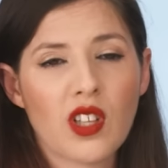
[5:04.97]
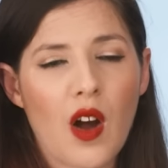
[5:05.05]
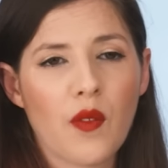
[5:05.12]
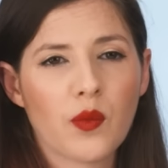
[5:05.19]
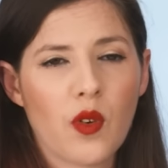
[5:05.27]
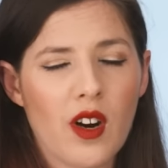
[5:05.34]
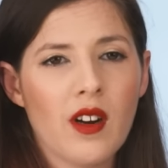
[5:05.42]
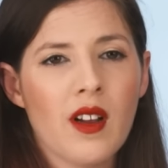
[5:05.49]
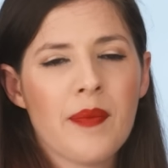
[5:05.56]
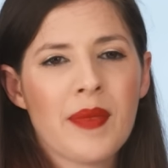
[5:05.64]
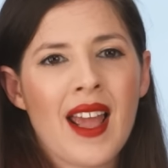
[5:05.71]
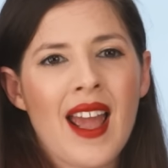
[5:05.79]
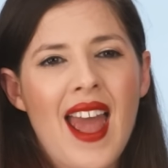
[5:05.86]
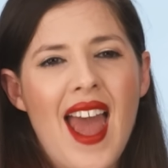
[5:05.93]
software,
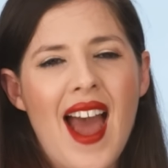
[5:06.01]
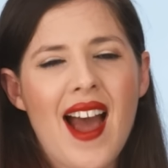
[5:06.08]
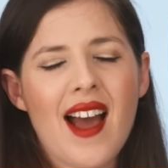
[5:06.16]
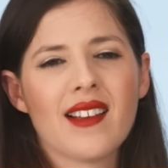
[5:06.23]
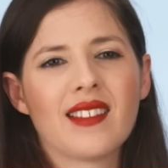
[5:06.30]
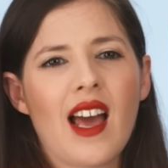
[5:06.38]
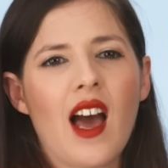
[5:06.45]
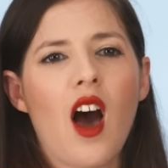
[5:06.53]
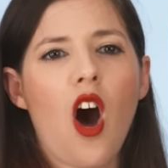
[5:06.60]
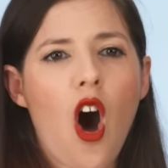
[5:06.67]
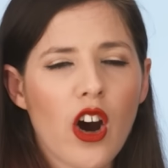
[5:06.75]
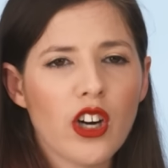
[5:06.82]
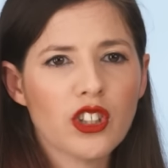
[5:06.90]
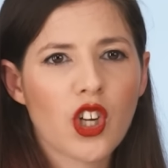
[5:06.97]
has a
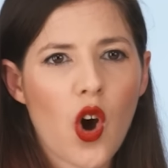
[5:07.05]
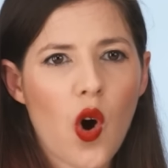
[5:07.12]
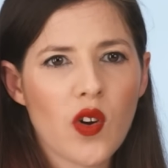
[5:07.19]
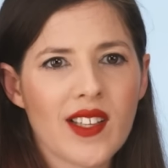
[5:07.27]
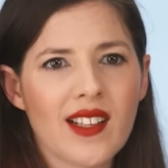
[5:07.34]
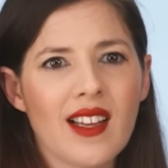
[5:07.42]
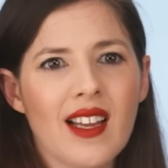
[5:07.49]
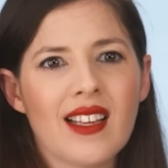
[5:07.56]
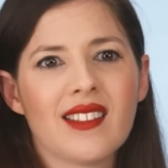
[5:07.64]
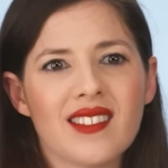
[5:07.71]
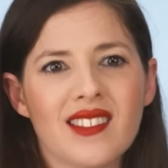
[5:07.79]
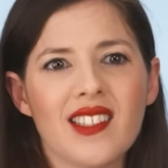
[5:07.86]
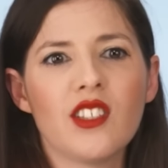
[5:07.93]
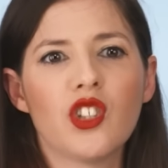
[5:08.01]
hard-coded
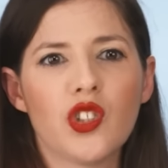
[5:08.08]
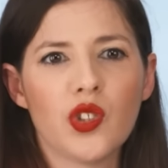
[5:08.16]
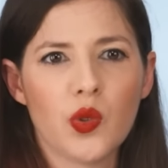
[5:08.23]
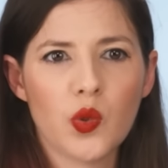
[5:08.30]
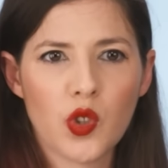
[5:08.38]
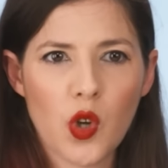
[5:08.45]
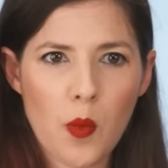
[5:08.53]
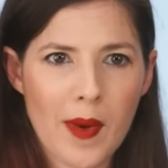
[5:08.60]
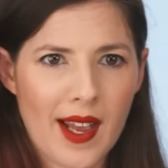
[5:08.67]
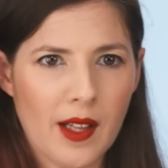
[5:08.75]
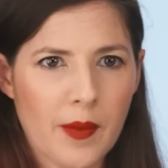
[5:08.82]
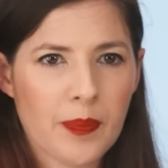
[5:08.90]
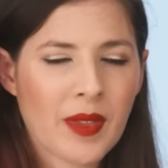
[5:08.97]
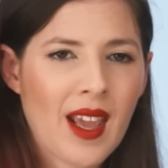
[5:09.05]
C2 domain.